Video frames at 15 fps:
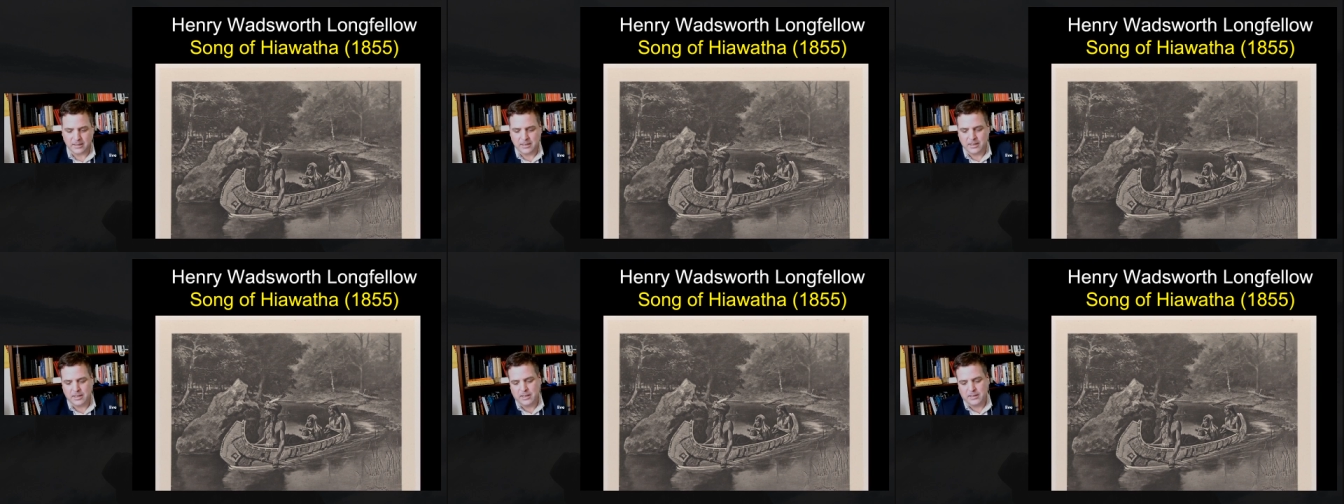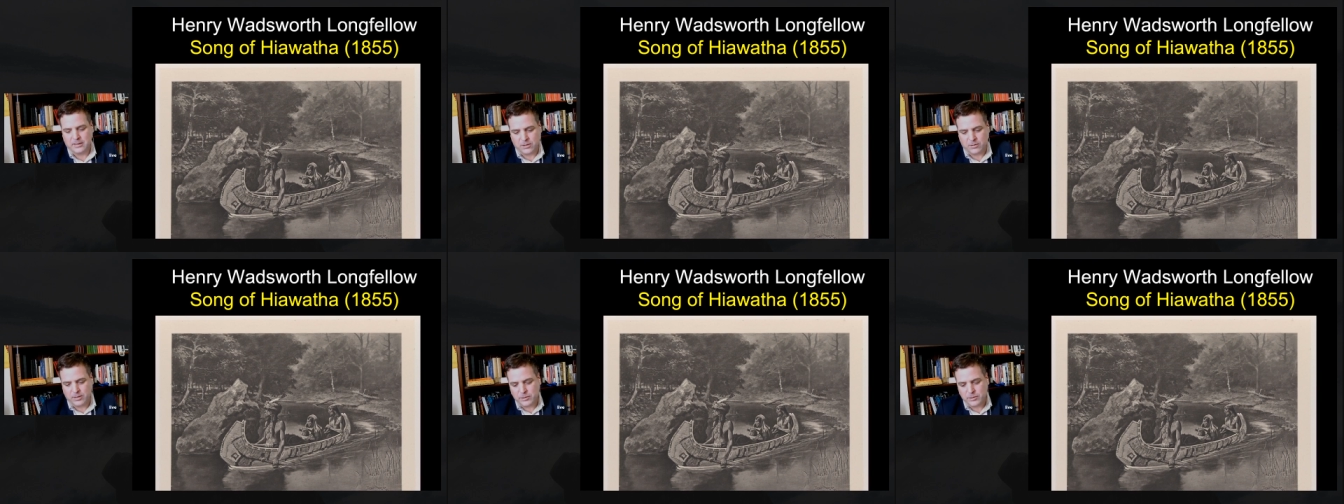so this
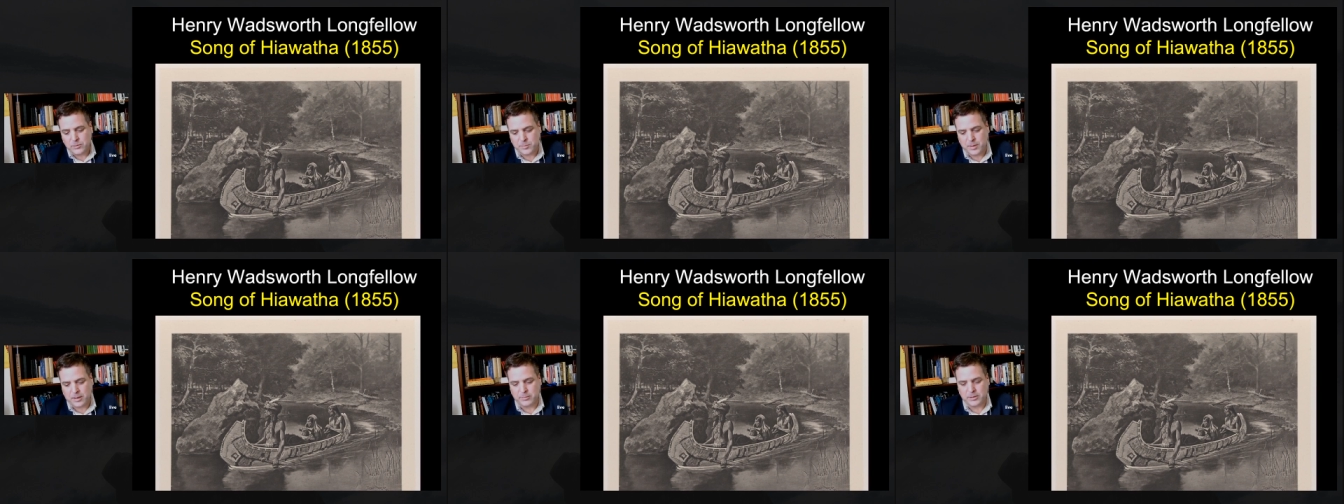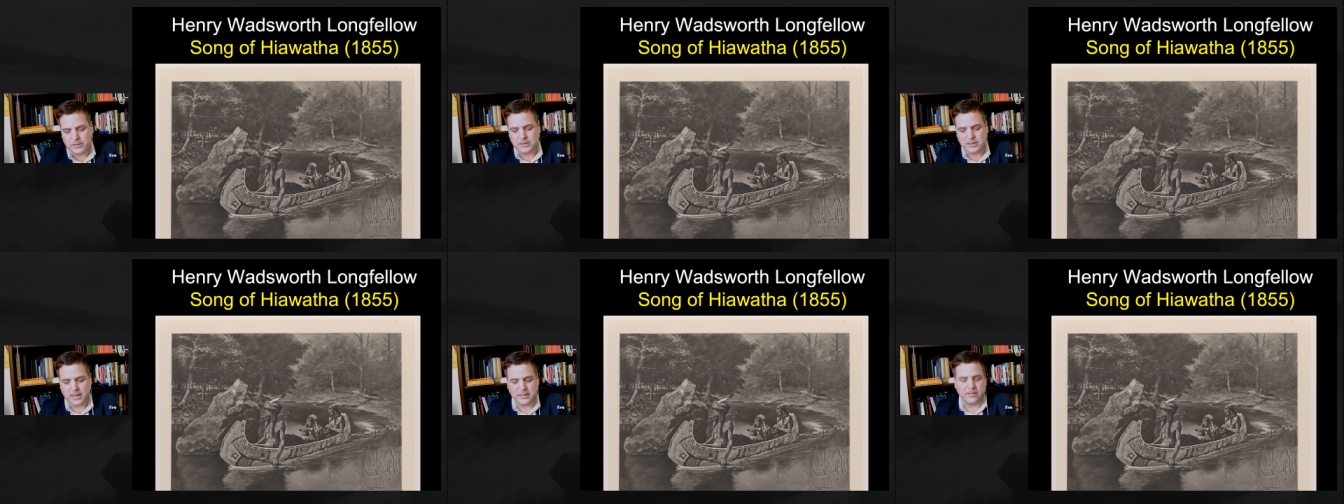was published
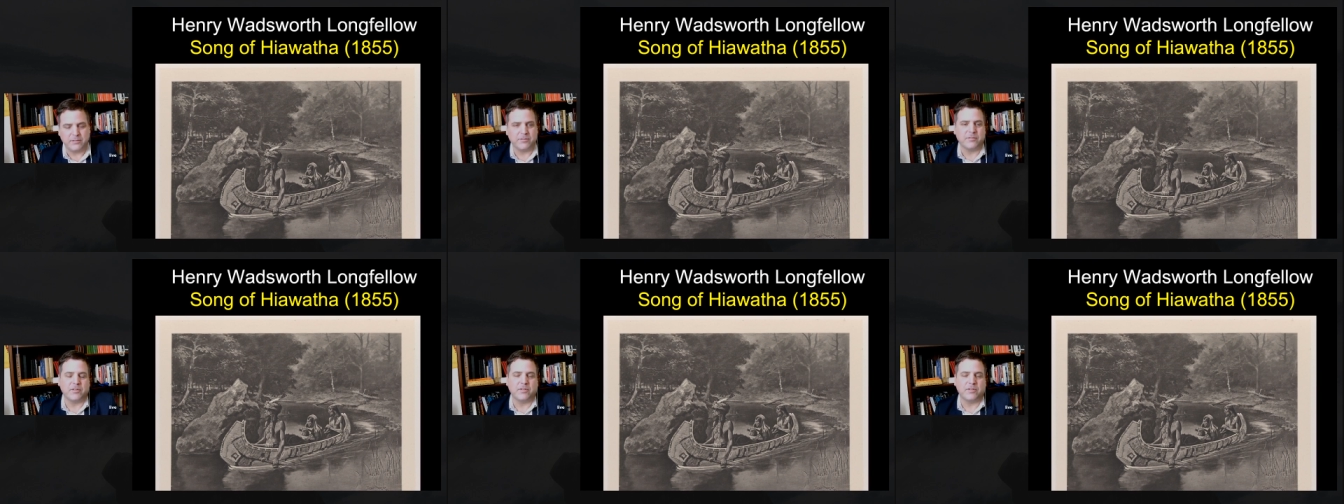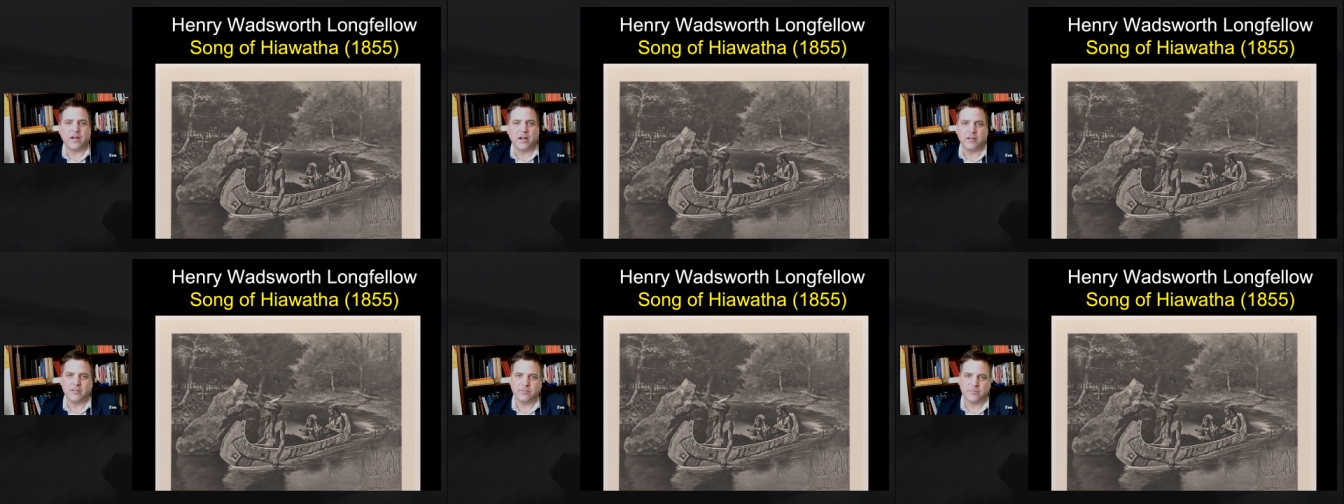1855
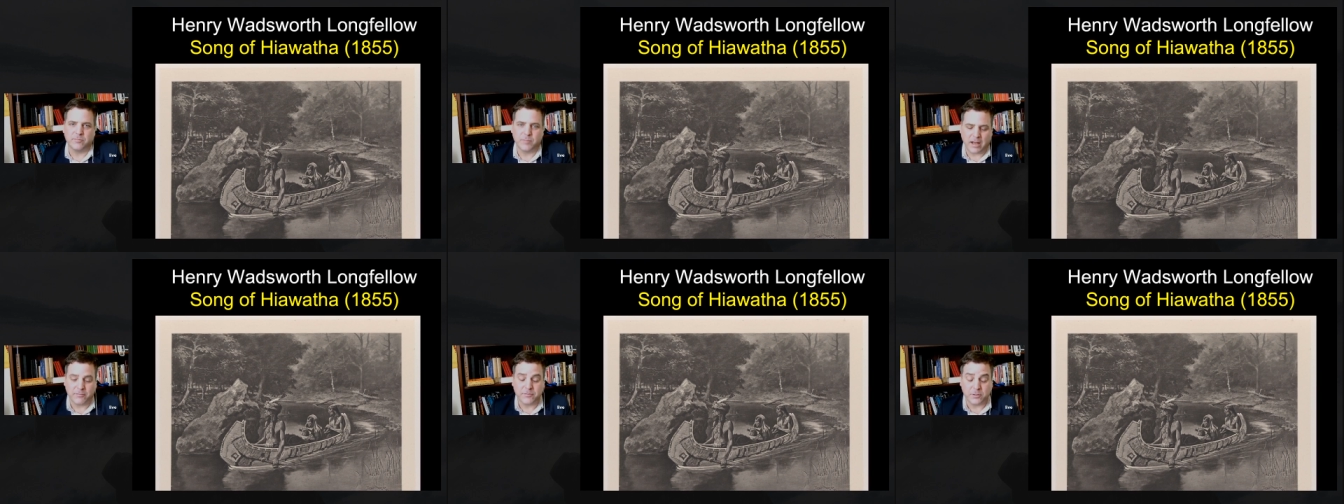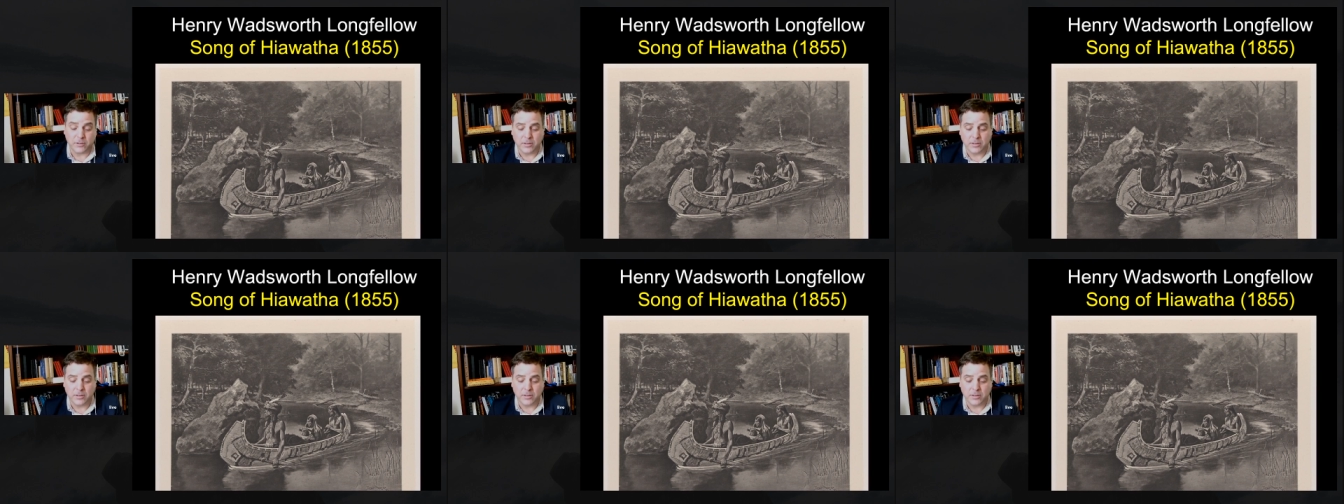after